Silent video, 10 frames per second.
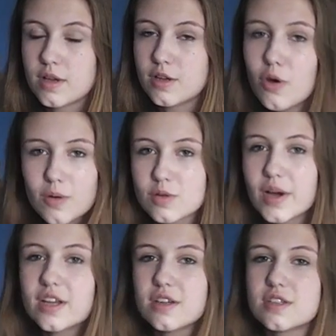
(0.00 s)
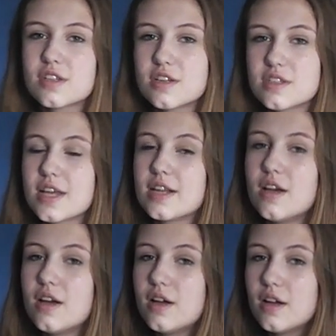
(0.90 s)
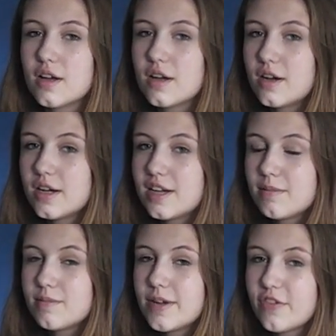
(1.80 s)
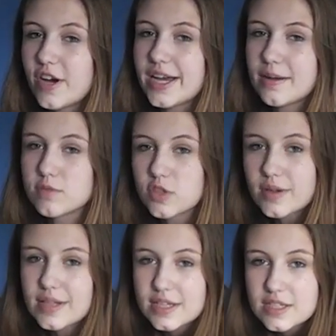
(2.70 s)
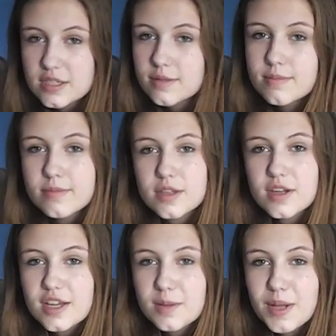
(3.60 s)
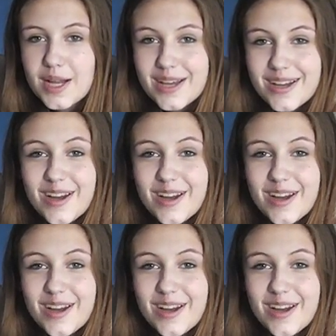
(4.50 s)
No, it's quite good just because then if I am doing this, then I can be like,